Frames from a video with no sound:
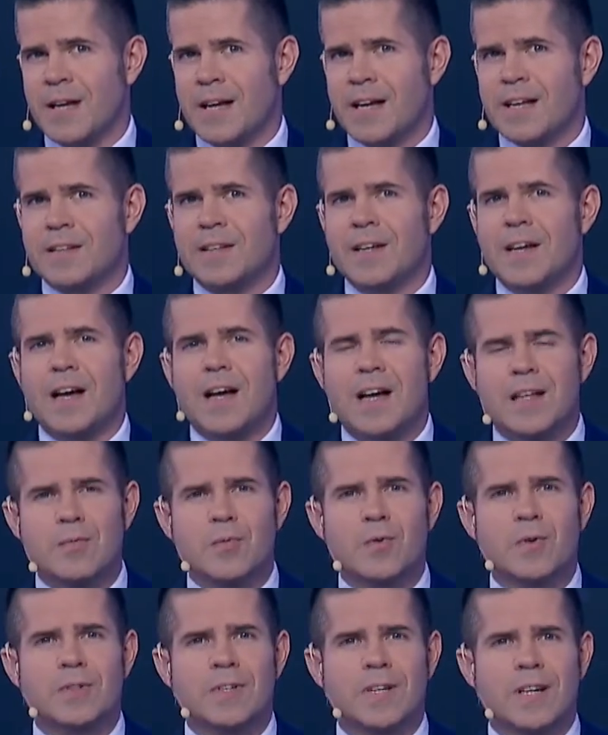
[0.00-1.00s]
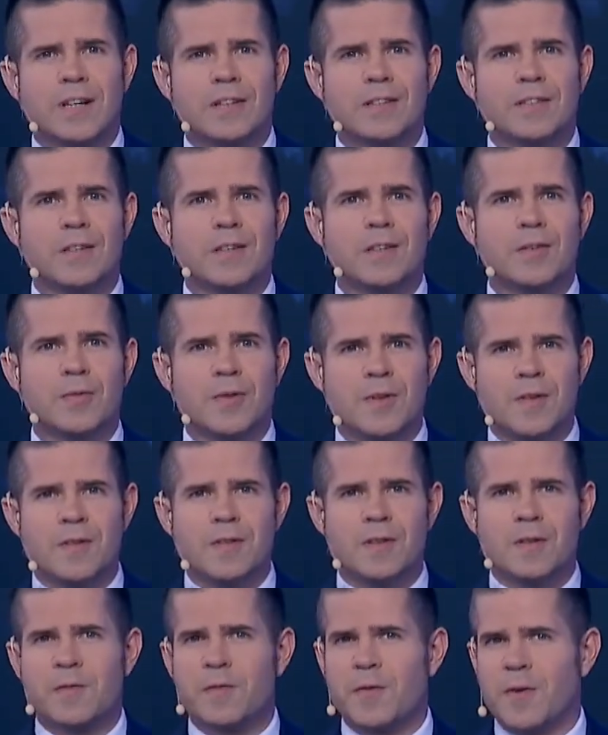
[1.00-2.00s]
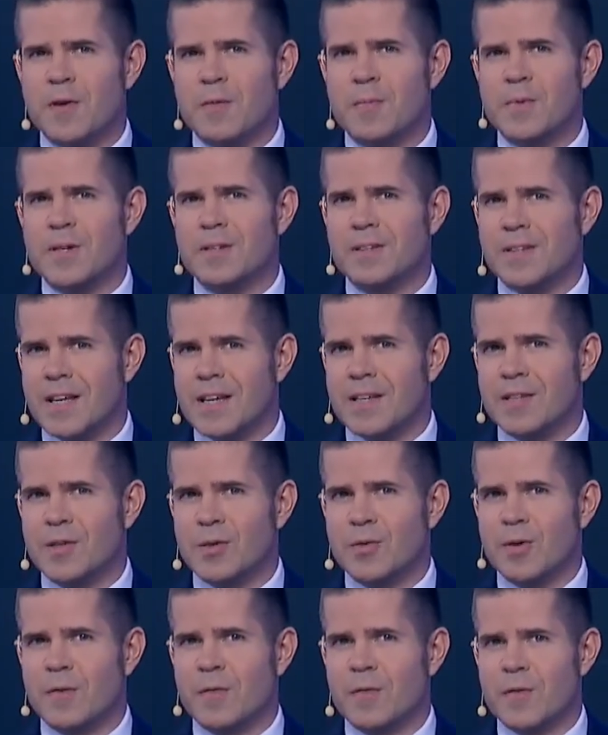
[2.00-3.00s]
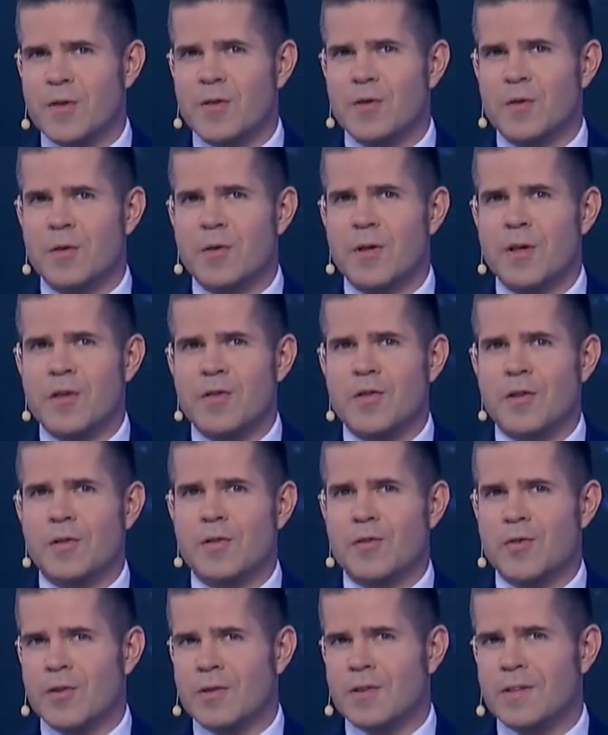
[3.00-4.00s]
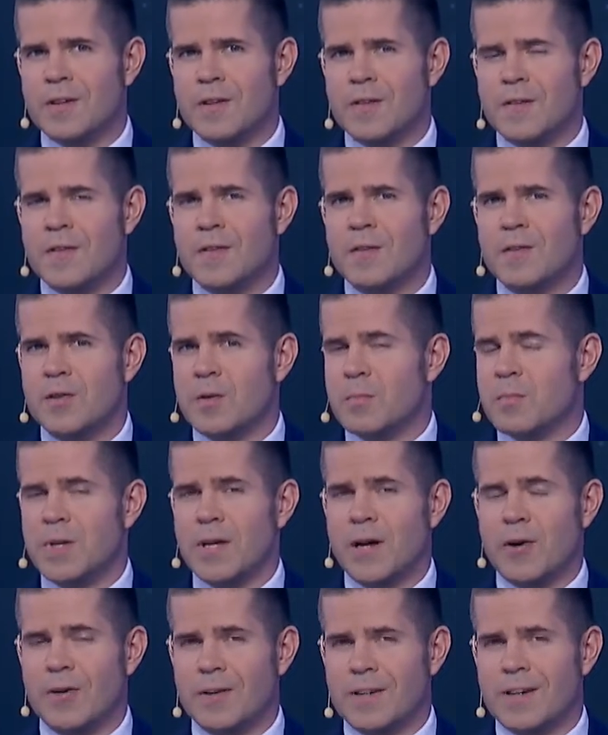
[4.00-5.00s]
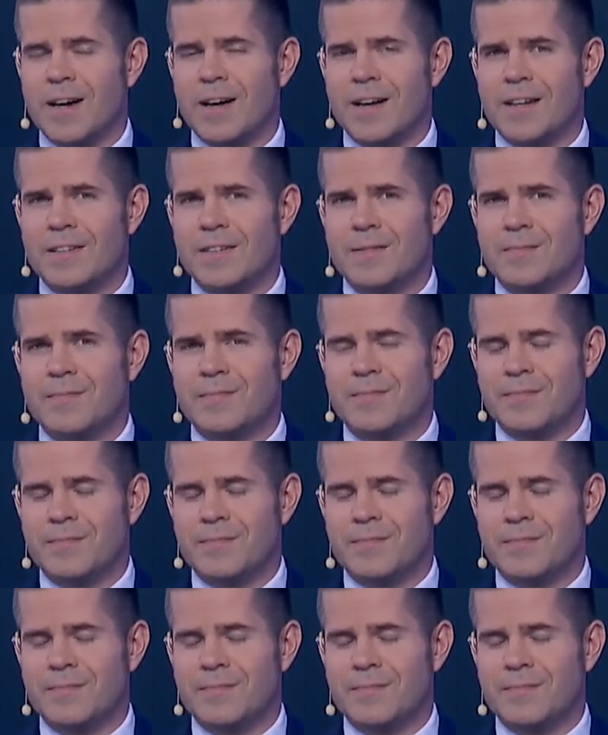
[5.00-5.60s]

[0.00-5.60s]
And Edward Hunter Christie, former NATO official, shall join us to be our guide.